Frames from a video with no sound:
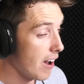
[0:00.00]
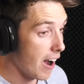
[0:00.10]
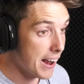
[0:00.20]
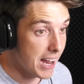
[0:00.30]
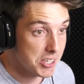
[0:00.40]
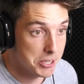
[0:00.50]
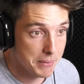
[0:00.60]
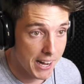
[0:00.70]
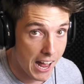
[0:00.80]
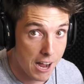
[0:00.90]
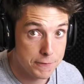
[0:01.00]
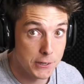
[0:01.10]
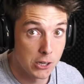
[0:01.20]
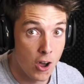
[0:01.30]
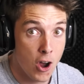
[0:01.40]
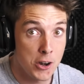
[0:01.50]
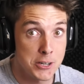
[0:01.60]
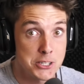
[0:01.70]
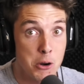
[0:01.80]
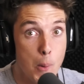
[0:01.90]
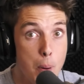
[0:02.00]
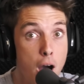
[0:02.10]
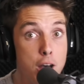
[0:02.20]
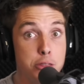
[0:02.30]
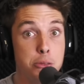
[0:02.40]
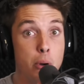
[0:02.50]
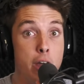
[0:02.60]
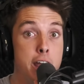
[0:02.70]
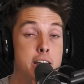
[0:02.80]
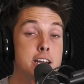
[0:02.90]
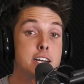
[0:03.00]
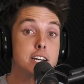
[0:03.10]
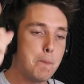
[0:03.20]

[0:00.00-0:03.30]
I guess I'm gonna have to learn and do a part three!